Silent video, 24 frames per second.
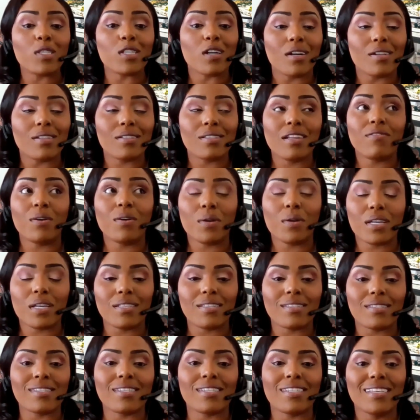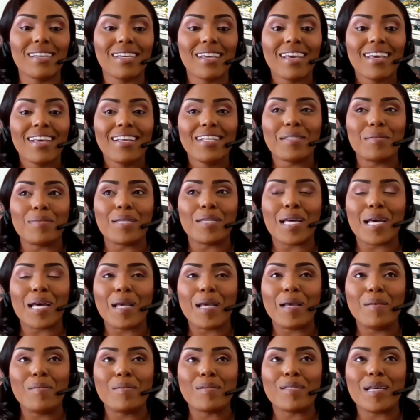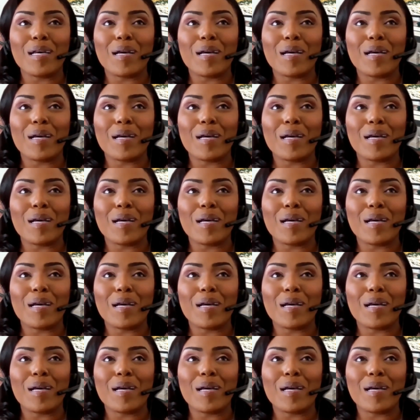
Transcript: it's hard to stay focused sometimes.